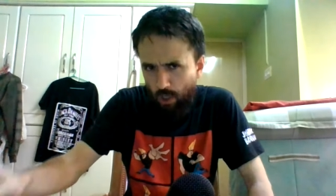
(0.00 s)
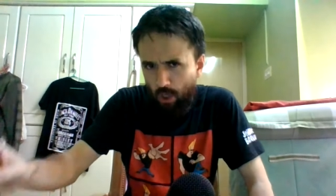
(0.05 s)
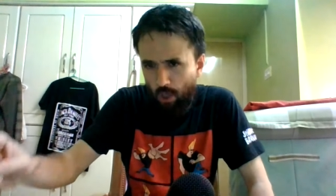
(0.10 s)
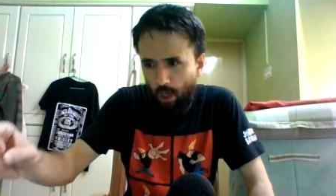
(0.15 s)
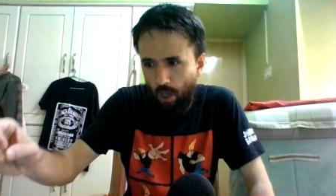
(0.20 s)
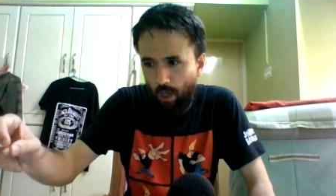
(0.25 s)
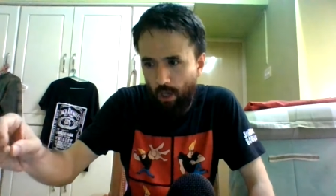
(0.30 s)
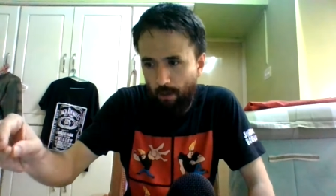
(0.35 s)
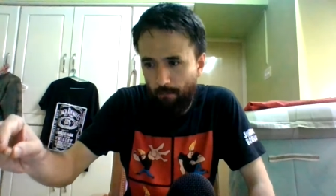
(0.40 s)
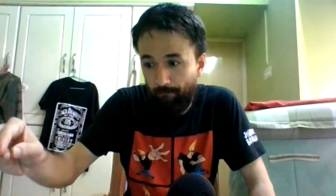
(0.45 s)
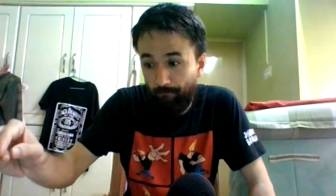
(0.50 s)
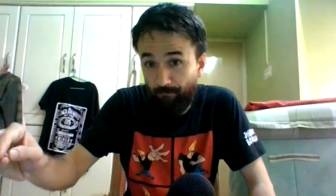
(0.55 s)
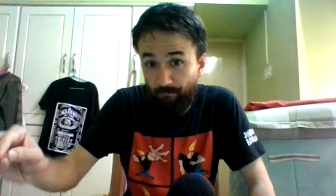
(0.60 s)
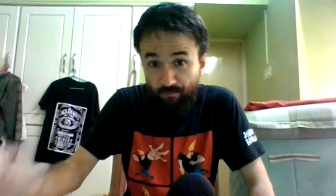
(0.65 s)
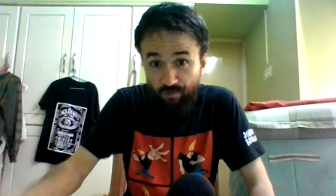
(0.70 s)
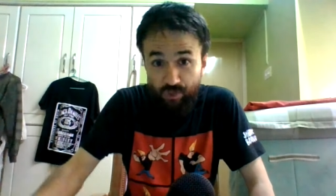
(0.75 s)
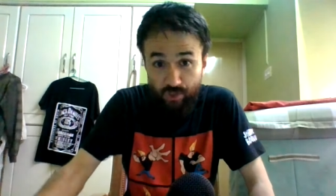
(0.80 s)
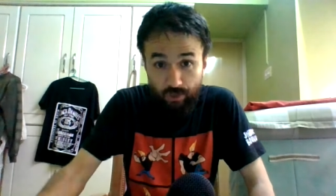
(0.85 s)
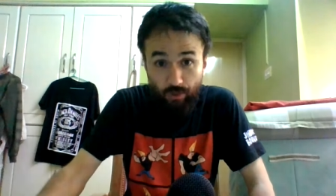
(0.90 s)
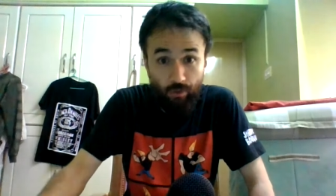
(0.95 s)
um,
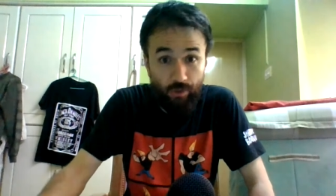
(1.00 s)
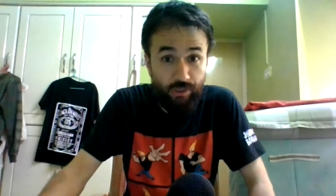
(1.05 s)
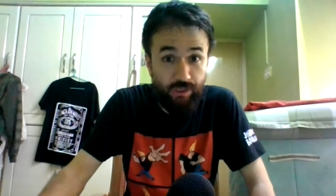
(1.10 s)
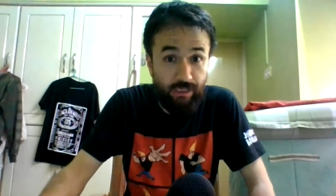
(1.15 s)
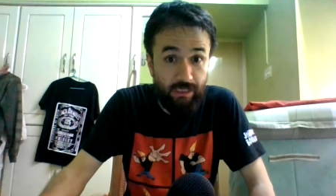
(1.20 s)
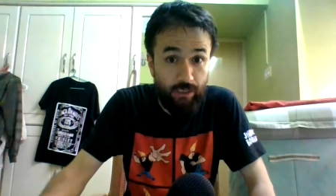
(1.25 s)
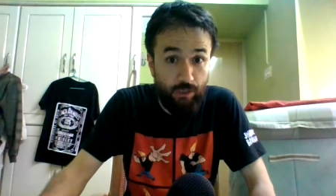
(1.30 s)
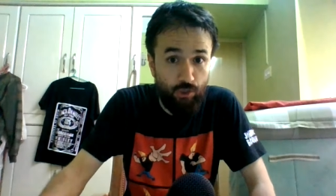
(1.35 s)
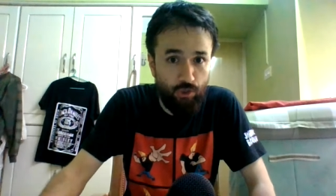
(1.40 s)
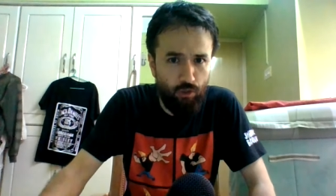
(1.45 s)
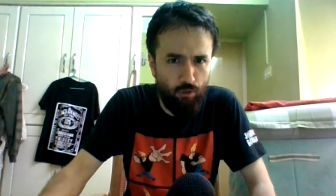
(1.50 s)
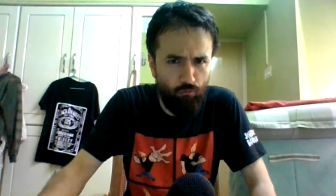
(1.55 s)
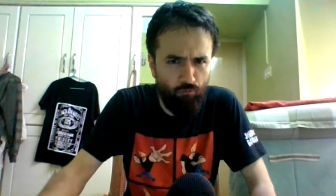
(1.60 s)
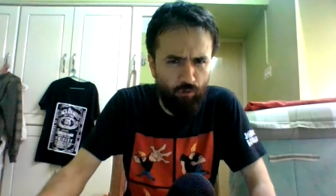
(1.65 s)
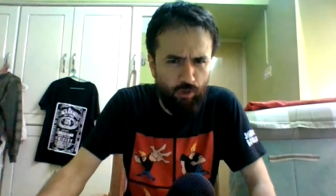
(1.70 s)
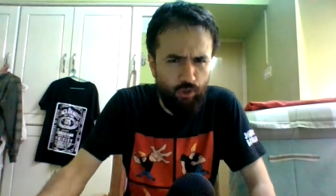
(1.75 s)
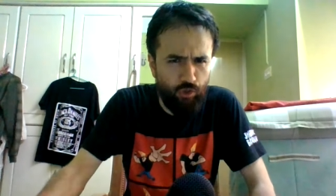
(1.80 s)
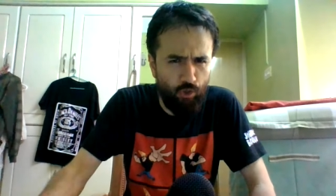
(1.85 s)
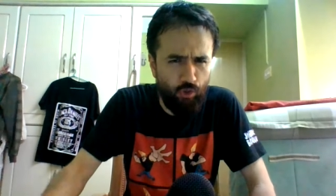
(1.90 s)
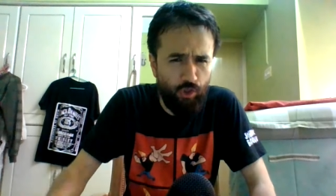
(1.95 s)
facilities
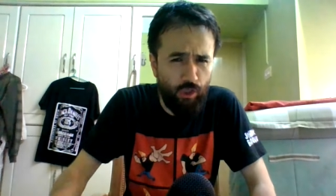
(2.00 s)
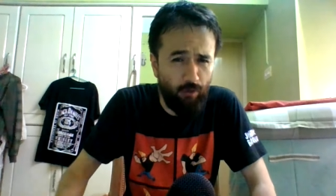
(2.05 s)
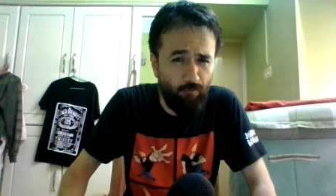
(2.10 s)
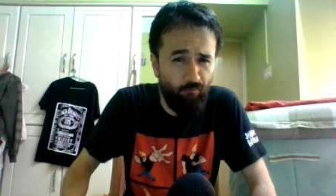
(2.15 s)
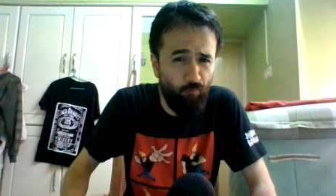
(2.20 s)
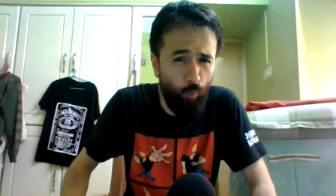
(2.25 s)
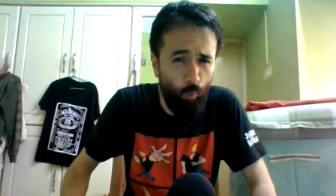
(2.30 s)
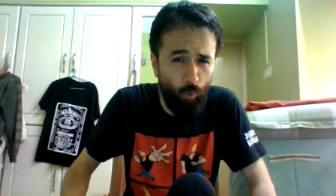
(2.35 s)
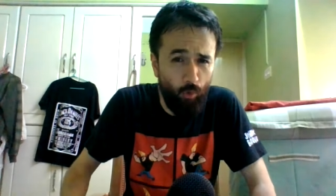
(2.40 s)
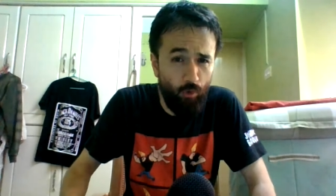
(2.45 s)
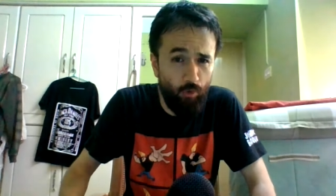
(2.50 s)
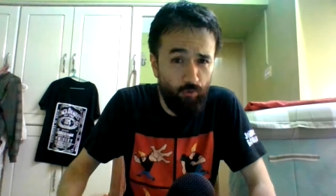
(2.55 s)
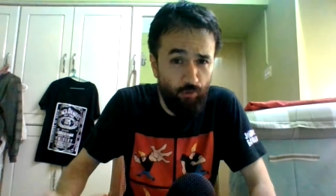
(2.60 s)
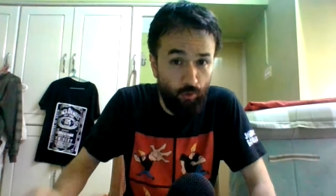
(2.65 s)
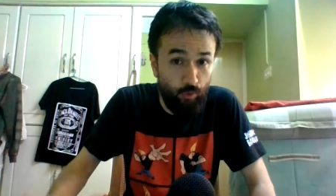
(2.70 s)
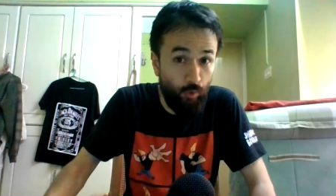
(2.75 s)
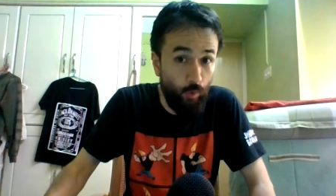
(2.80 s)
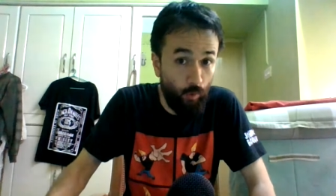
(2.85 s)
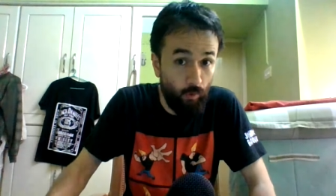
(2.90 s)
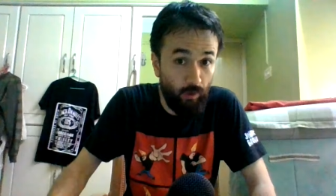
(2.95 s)
researching for
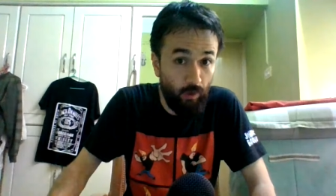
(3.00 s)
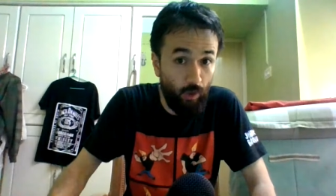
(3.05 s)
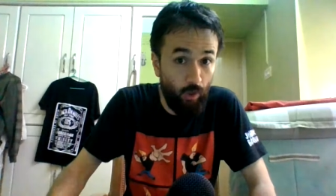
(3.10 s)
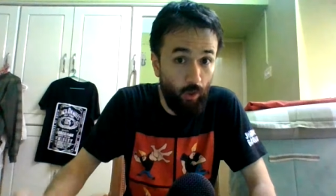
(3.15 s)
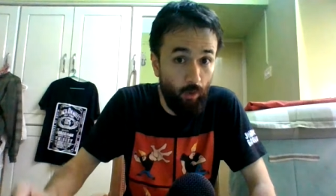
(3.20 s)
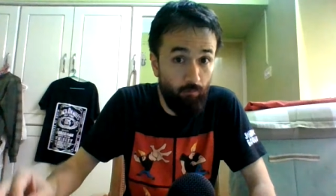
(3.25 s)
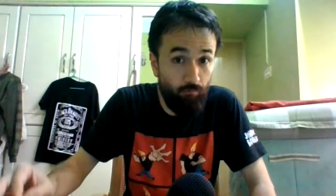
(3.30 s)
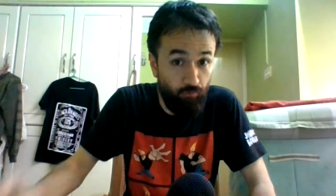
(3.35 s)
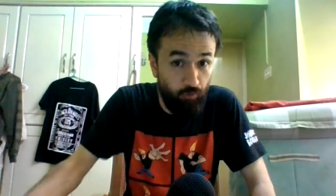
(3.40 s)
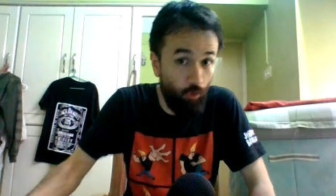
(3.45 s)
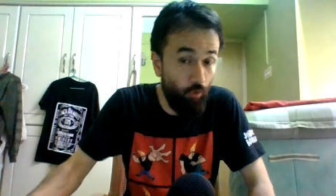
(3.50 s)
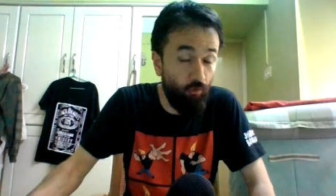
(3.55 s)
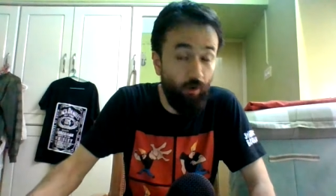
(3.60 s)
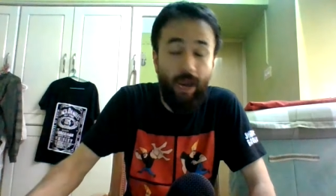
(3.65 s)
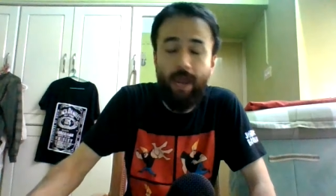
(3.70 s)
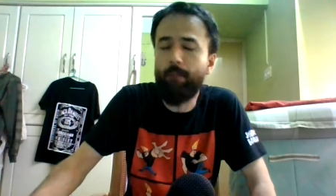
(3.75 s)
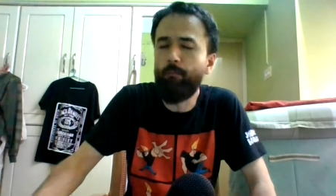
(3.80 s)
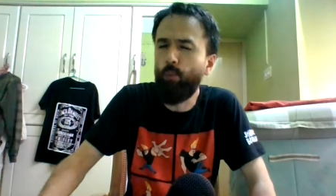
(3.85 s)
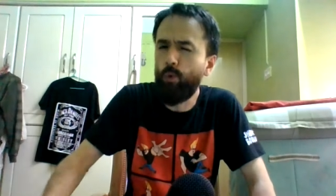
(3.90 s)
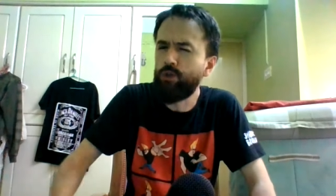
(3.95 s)
their nuclear
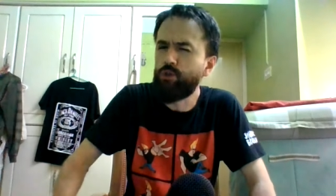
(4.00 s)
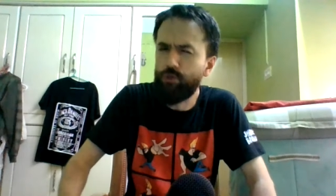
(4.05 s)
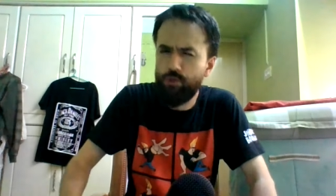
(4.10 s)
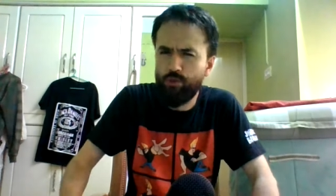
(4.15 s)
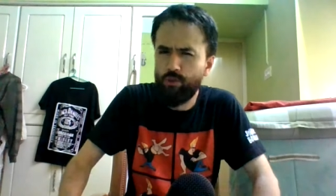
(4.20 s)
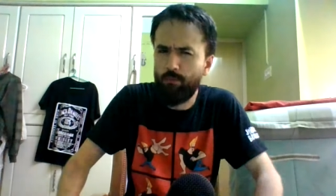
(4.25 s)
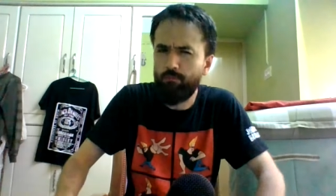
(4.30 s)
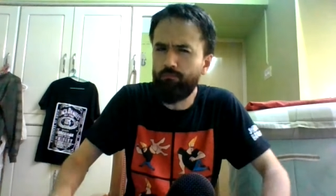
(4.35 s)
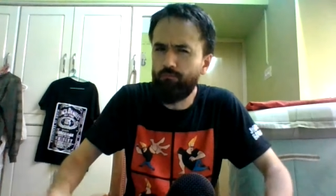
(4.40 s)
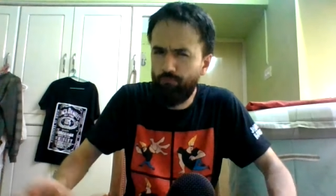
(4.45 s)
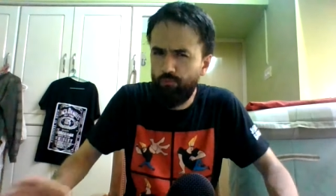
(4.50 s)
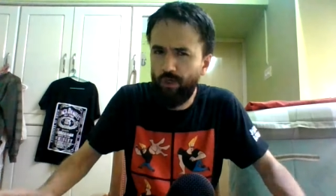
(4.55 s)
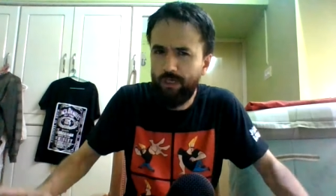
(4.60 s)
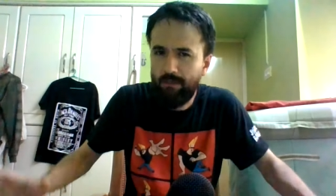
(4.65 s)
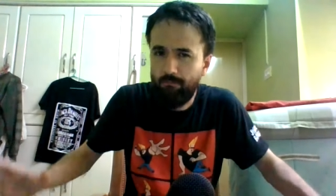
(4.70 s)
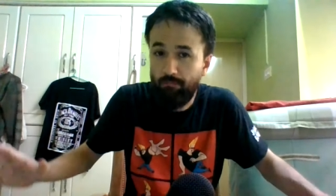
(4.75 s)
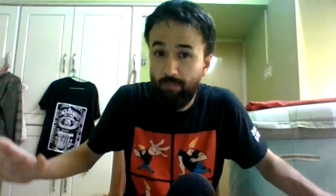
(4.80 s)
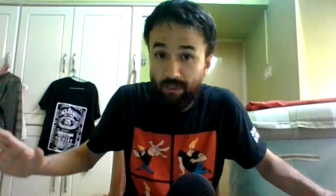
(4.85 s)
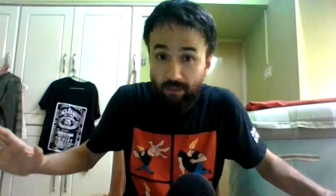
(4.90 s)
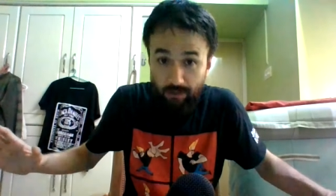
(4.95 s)
program, which is a
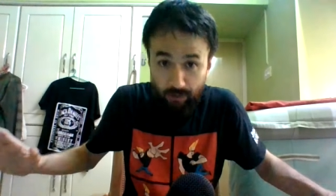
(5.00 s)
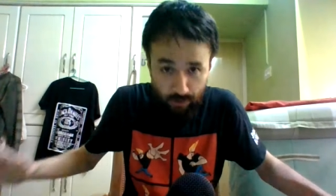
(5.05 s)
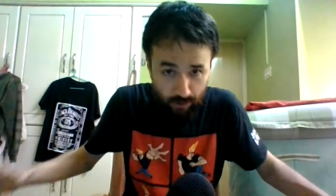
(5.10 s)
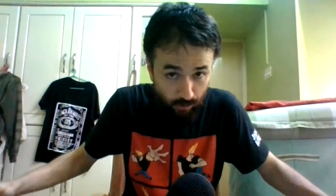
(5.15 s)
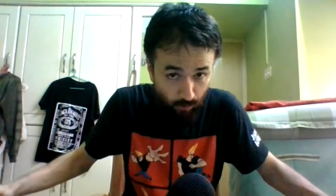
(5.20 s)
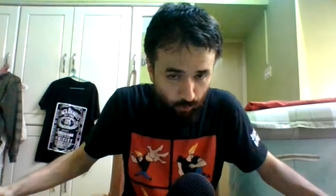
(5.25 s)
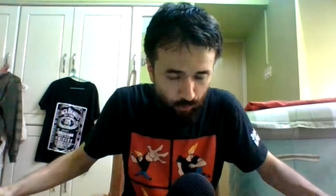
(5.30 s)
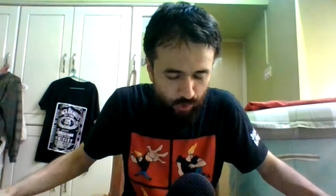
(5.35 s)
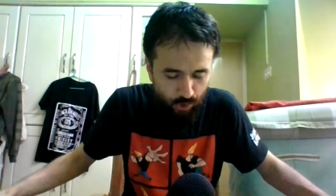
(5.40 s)
pretty big deal.